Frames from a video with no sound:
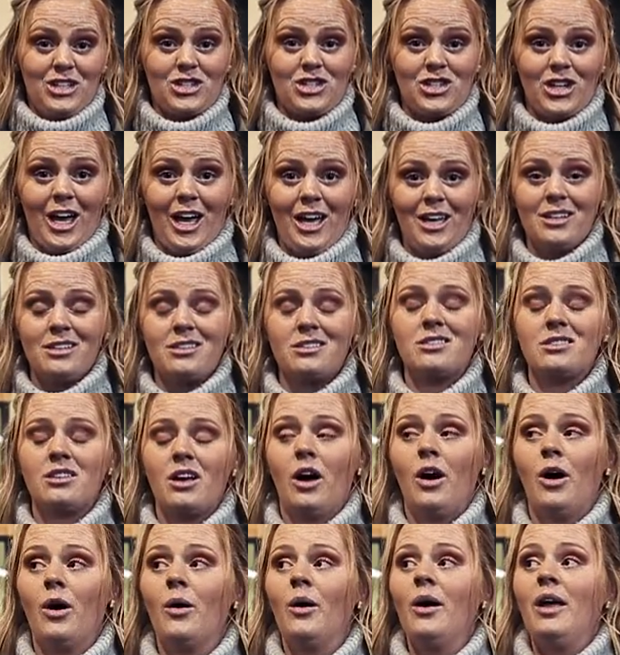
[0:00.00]
shed,
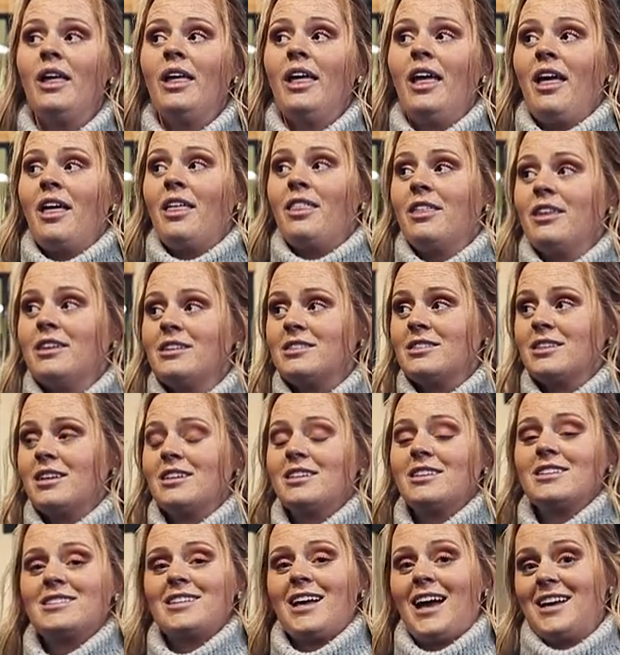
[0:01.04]
so this
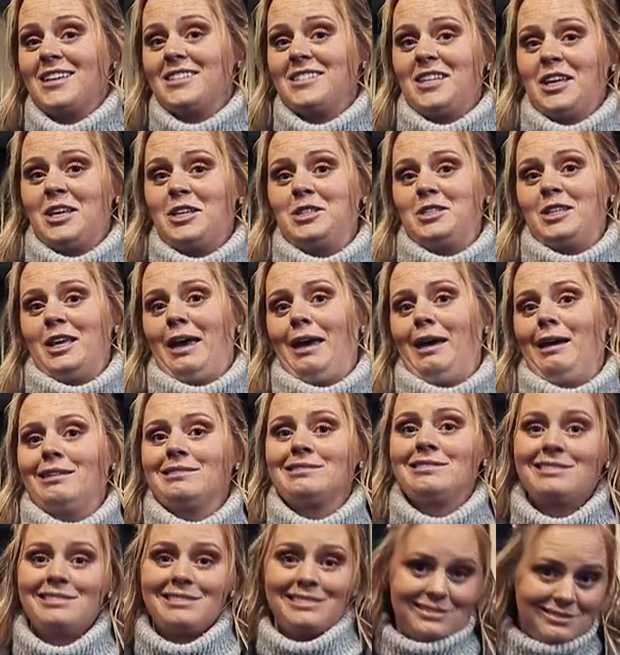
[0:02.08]
is, as they
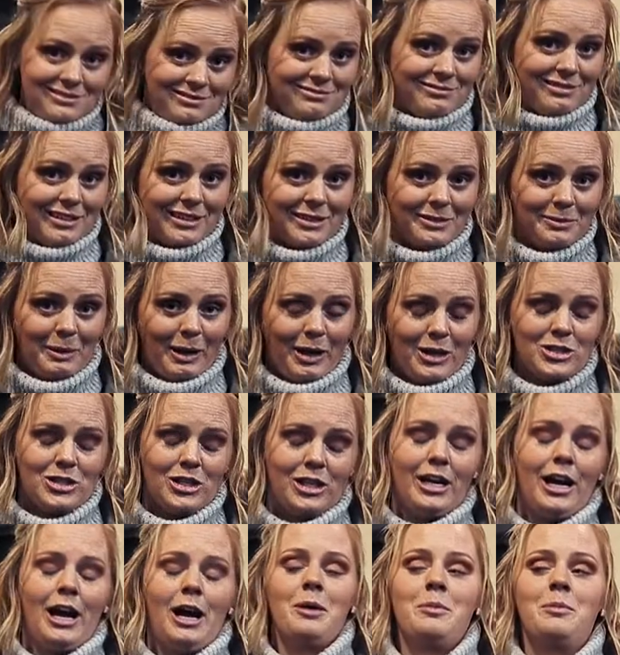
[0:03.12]
say, where the
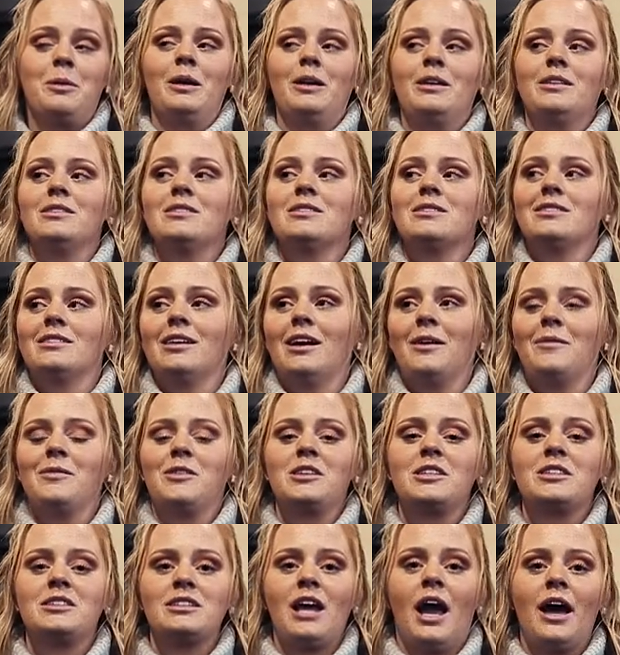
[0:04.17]
magic happens. Um,
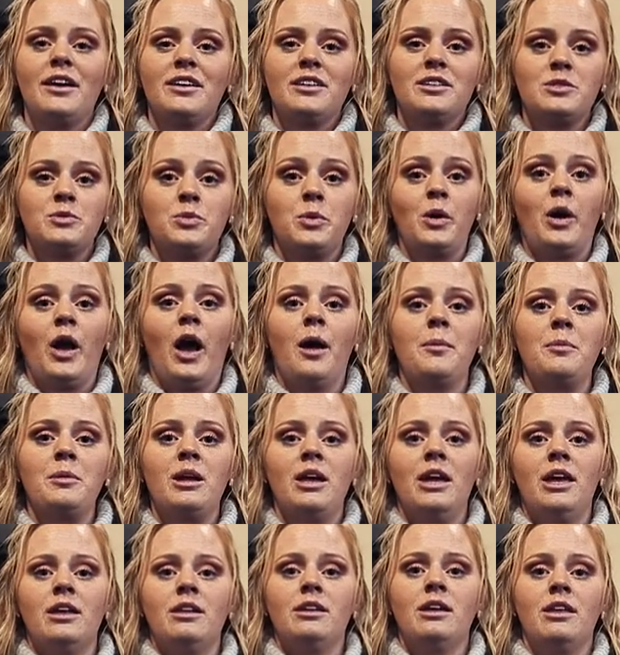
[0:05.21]
the stallions will come
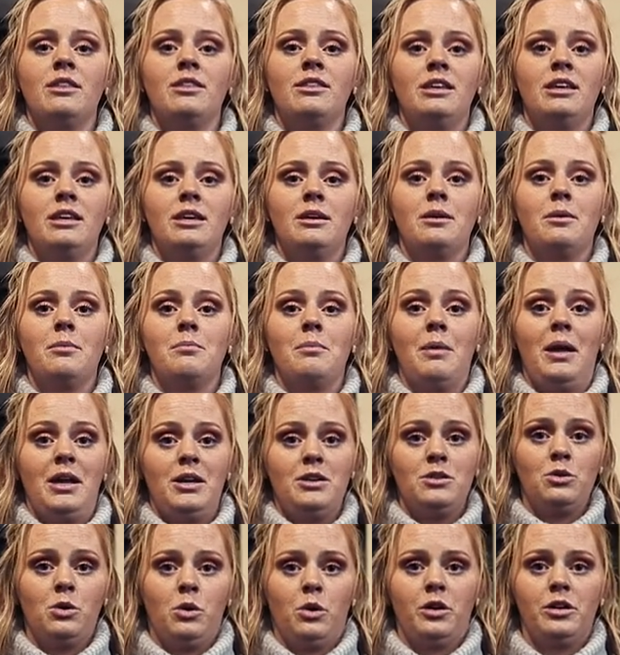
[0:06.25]
in the
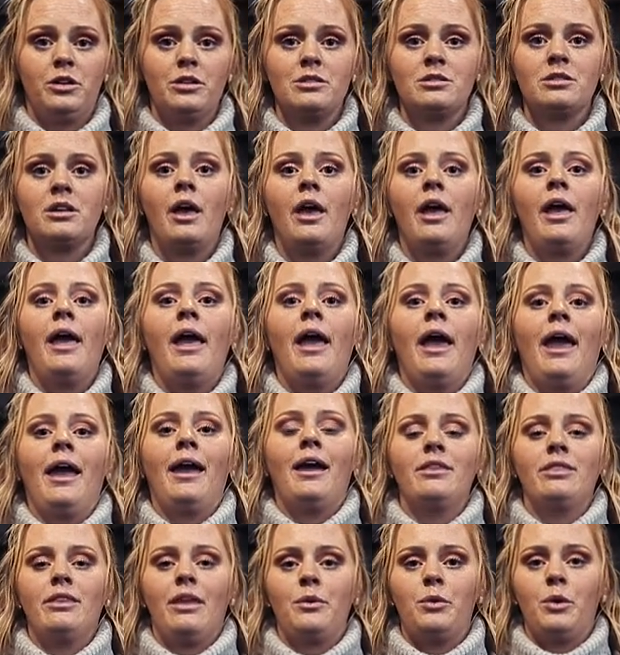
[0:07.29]
main doors
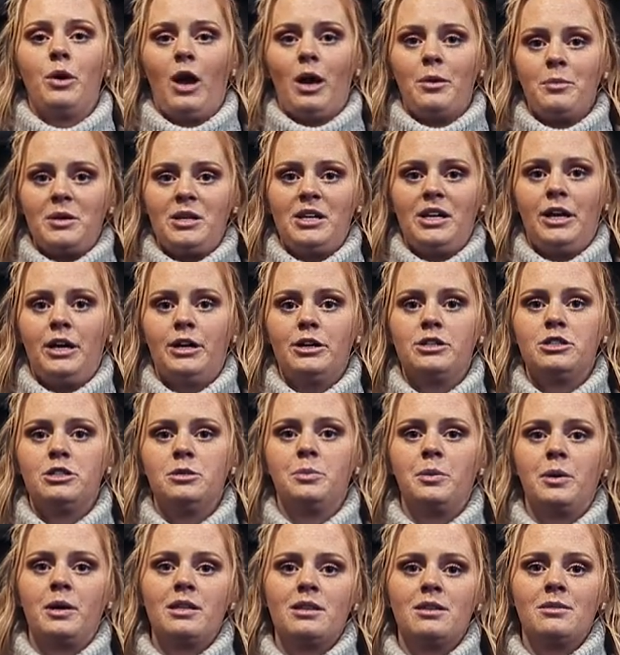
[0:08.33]
and they will come in here to
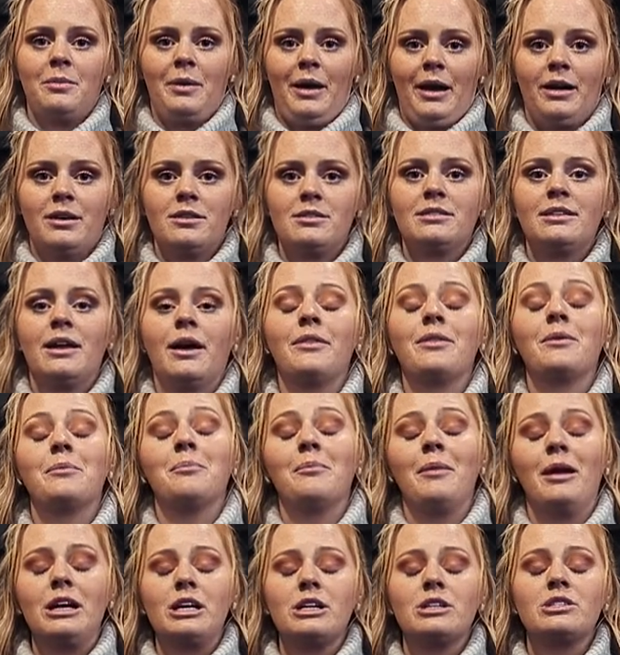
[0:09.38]
breed the mares. Now the
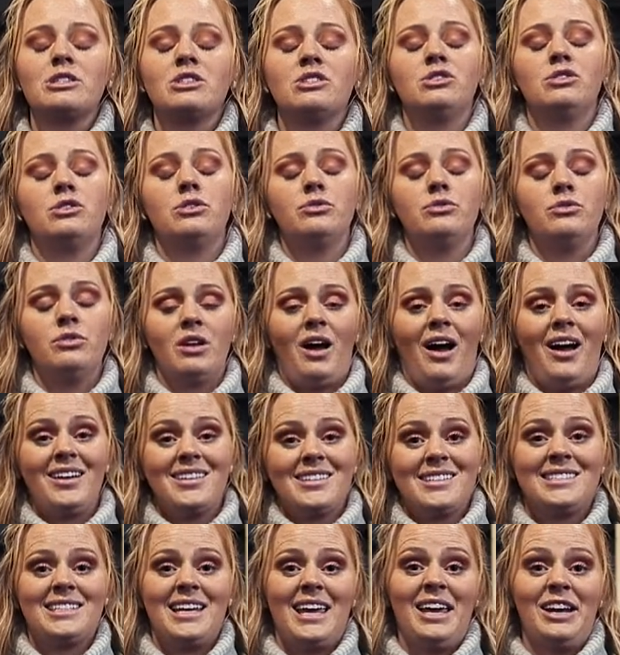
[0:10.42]
mares do
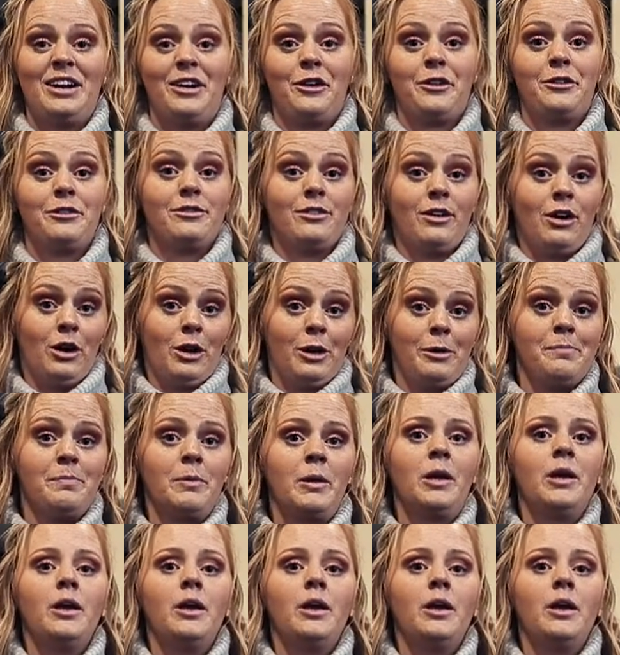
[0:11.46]
not stay at our farm.